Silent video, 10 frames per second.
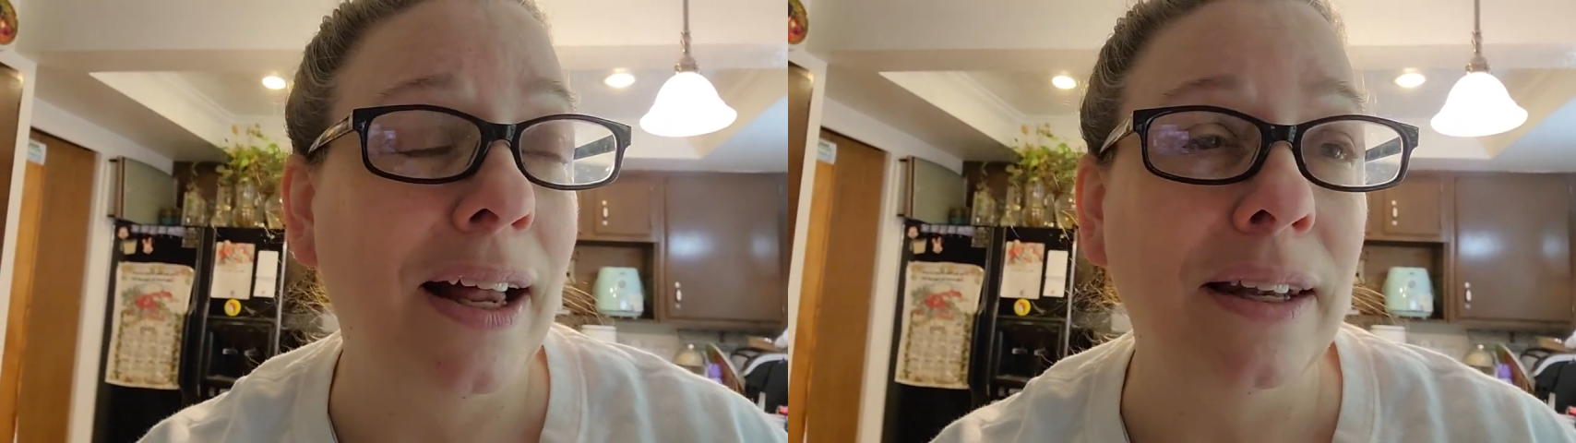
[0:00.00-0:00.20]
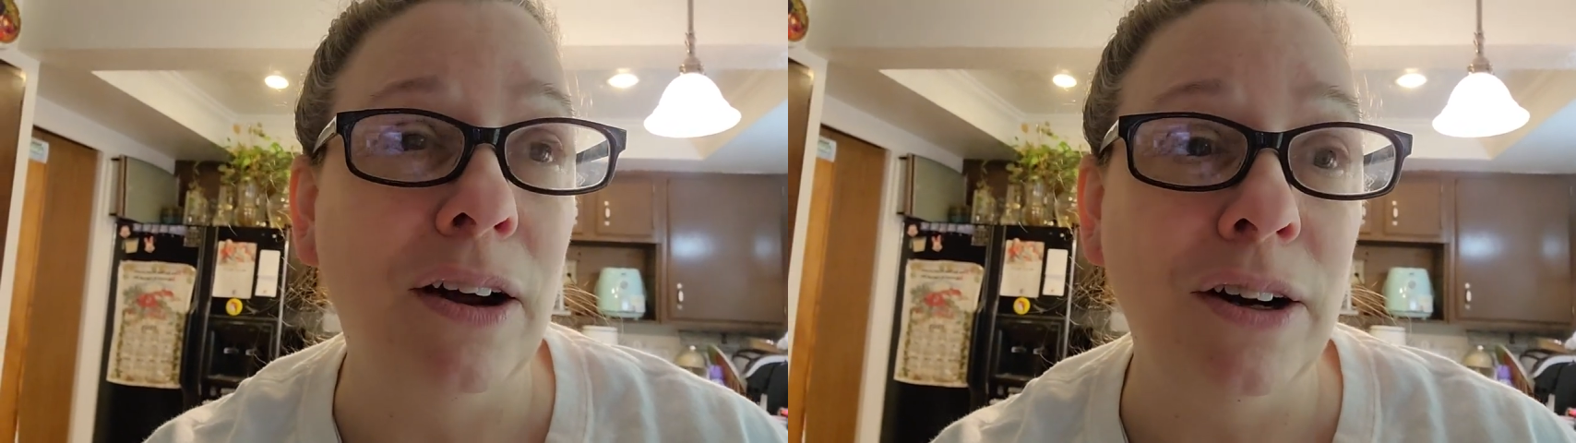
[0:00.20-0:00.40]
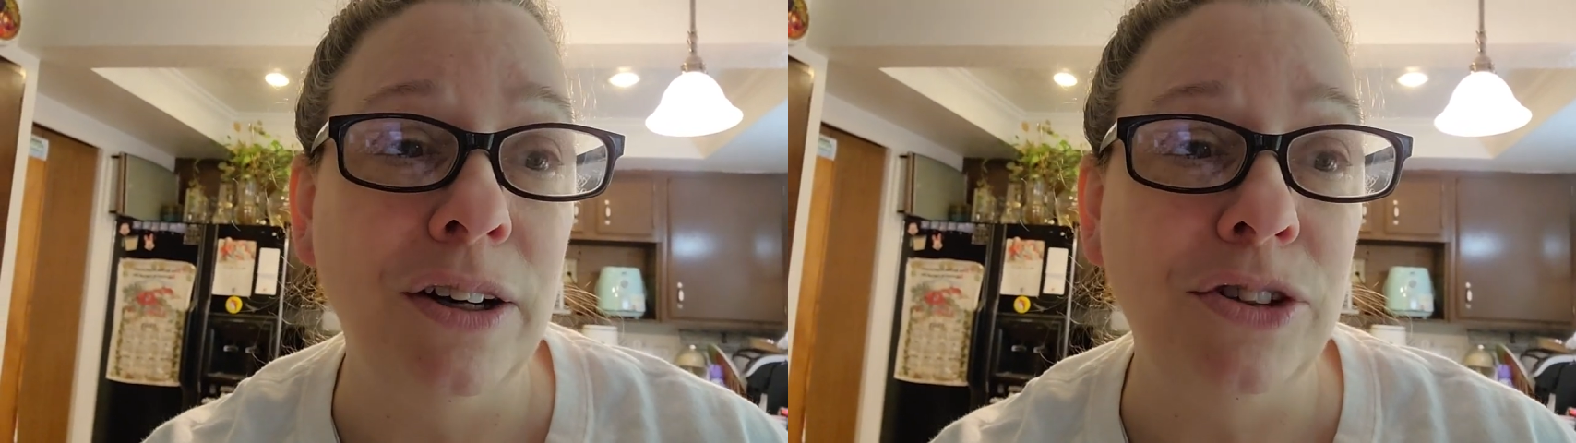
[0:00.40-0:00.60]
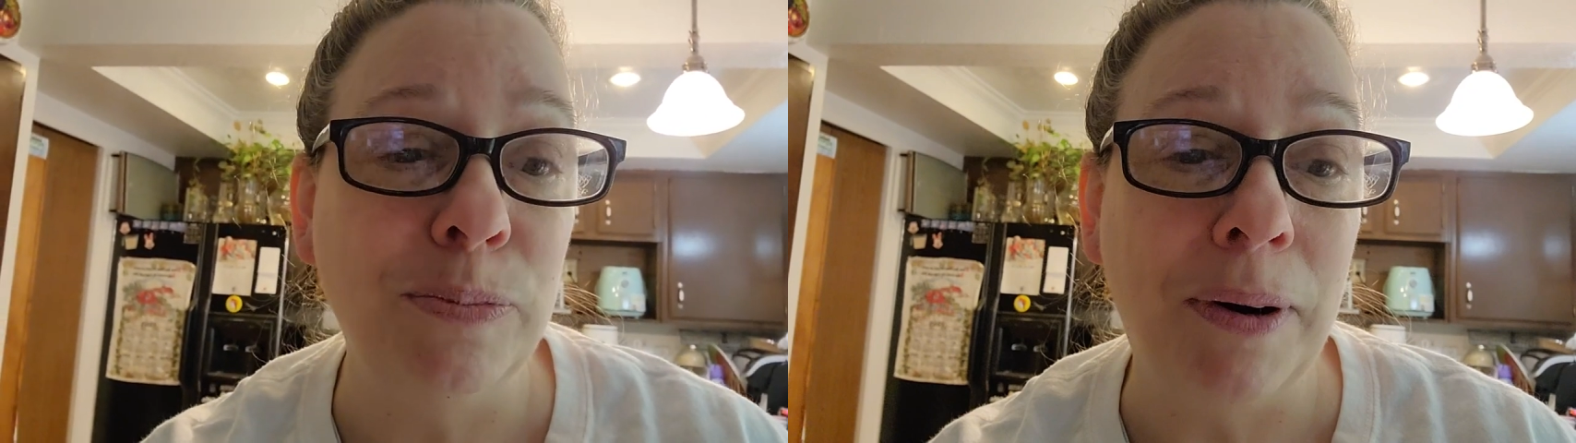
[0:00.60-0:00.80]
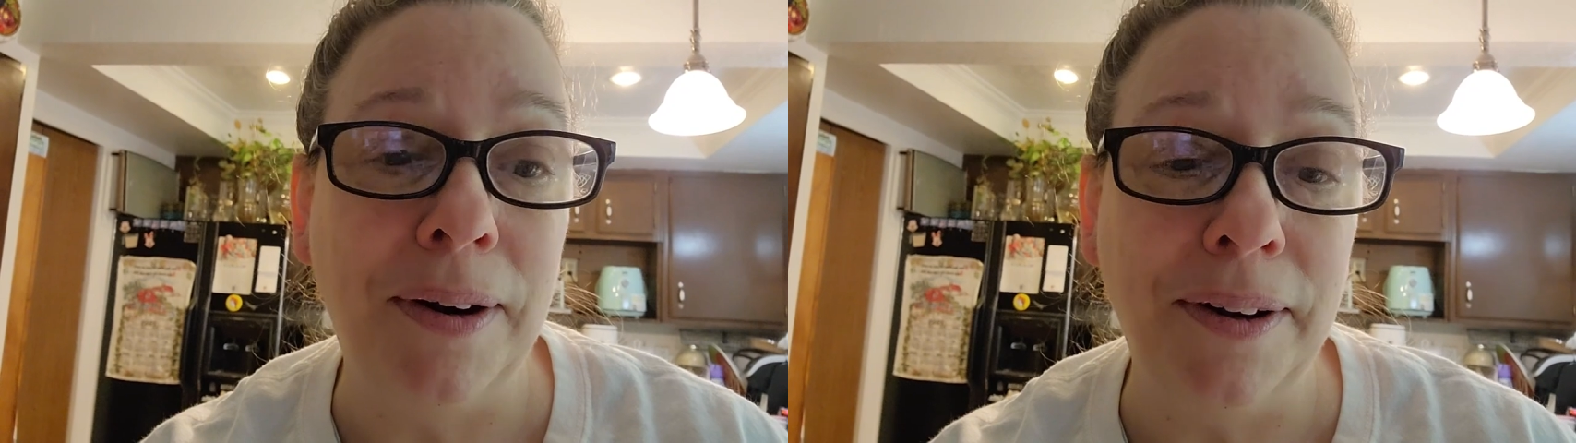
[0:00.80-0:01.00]
large
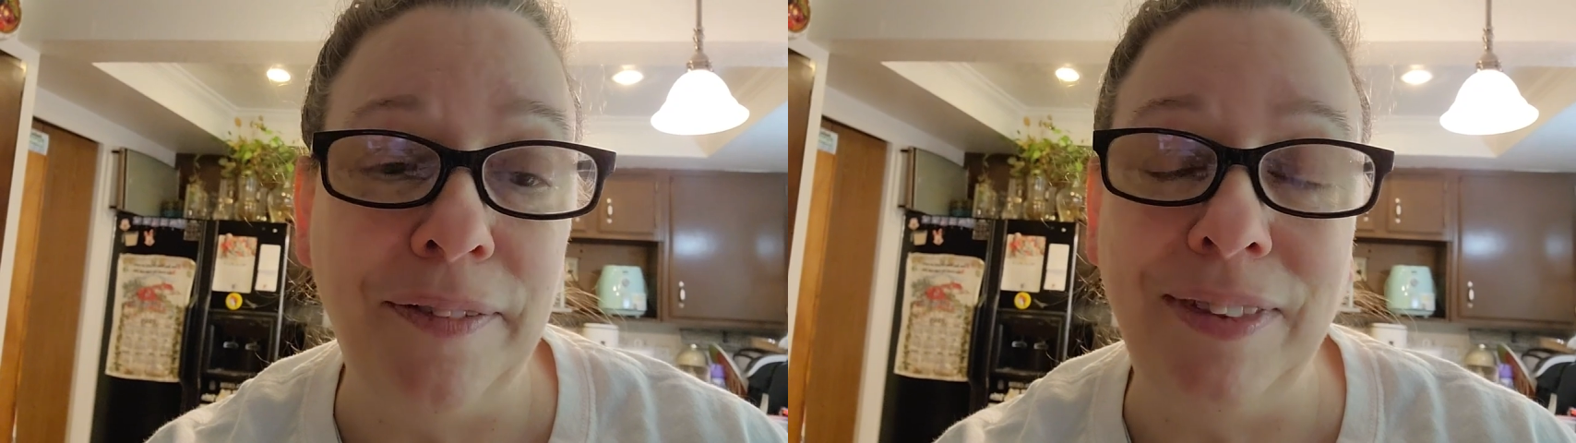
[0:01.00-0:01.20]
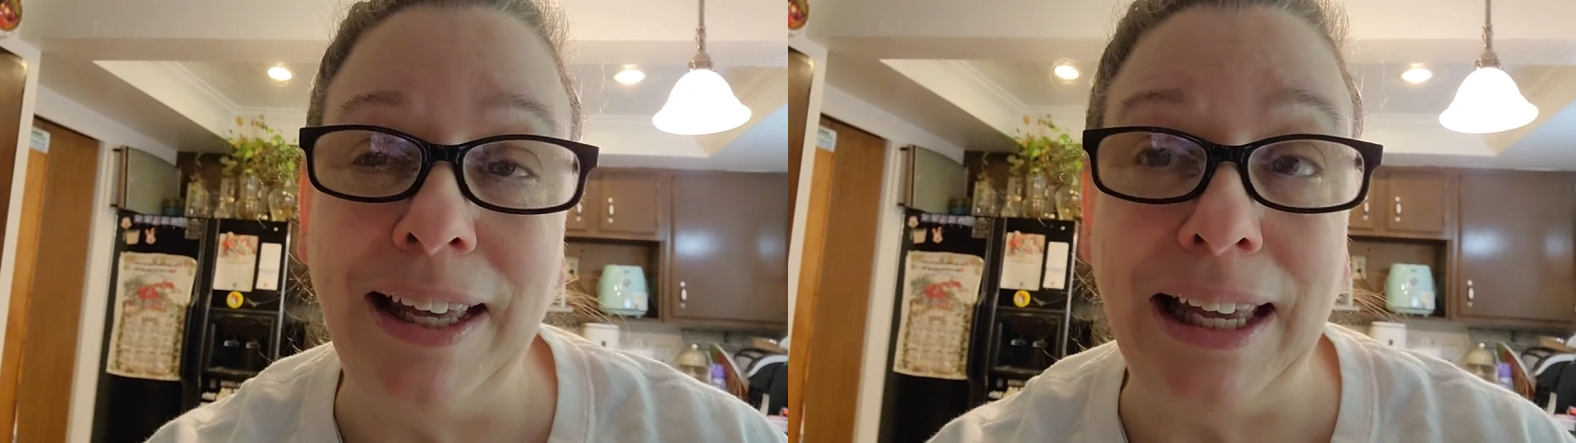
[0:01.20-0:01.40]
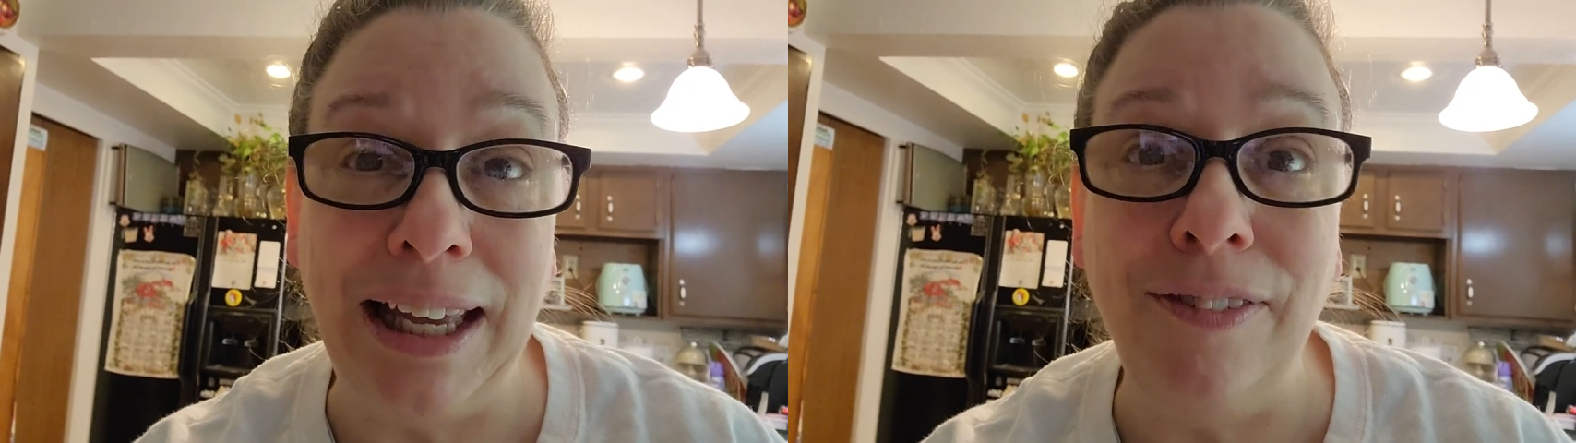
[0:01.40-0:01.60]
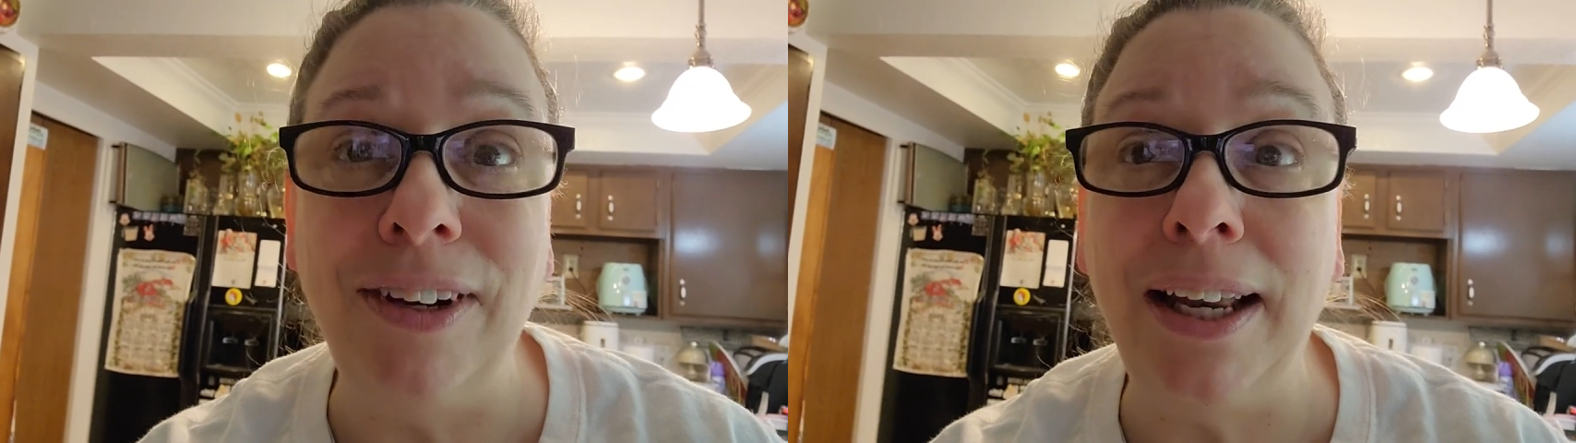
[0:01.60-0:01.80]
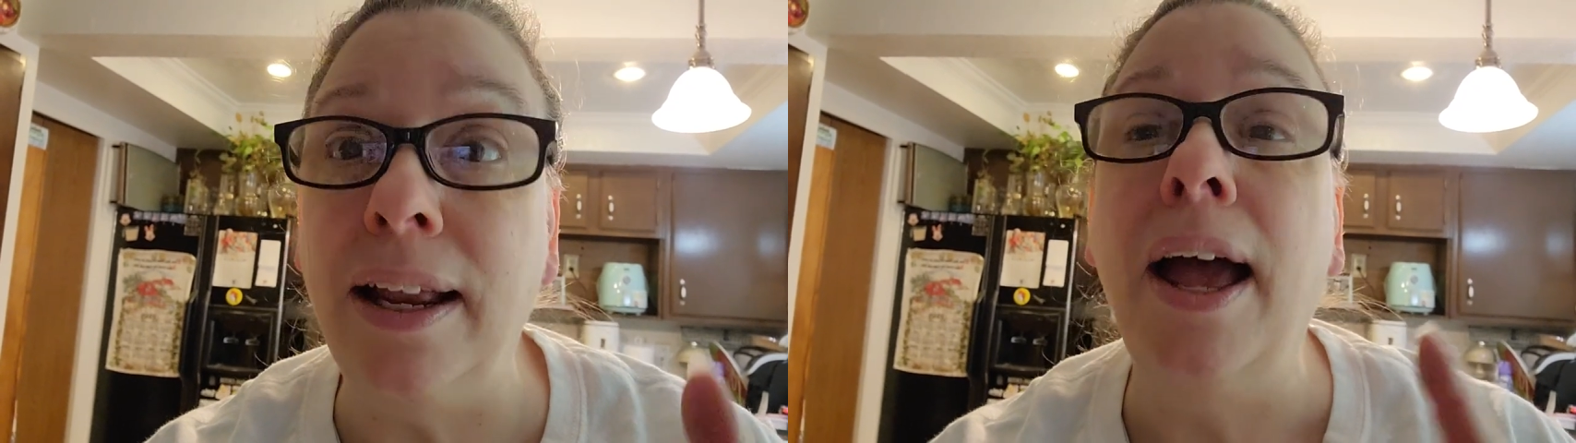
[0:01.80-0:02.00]
part of the
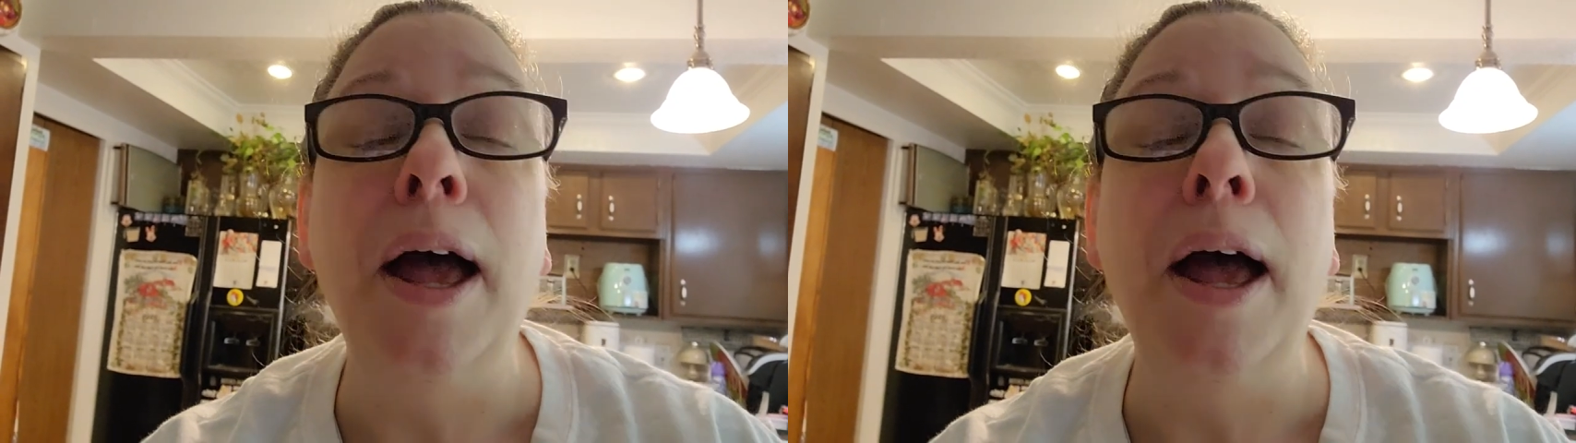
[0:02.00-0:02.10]
evening